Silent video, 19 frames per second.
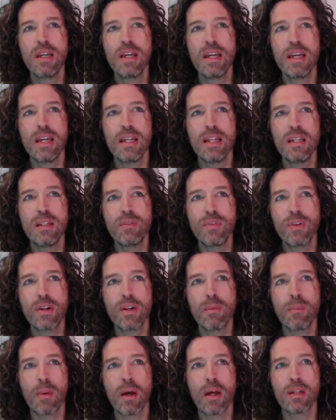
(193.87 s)
it is
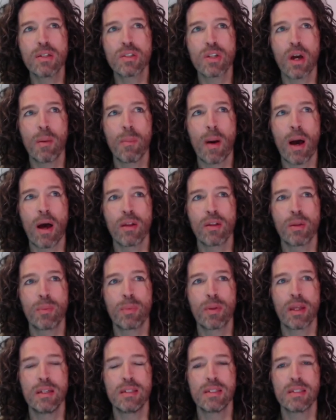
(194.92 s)
very much about the
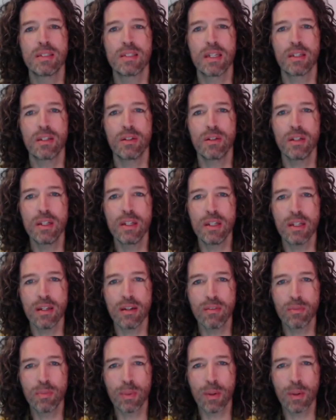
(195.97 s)
places that you live.